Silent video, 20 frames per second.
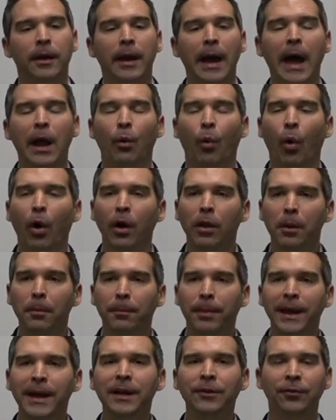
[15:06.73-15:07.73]
And one of the
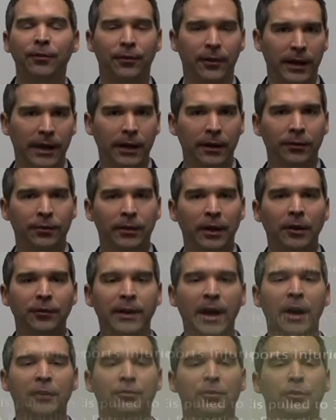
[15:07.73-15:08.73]
biggest things is
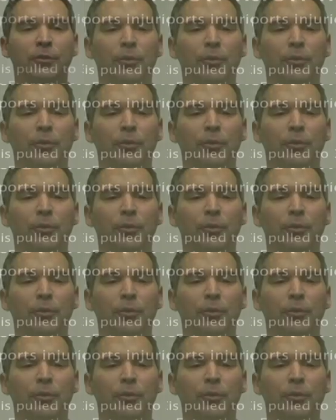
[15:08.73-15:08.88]
actually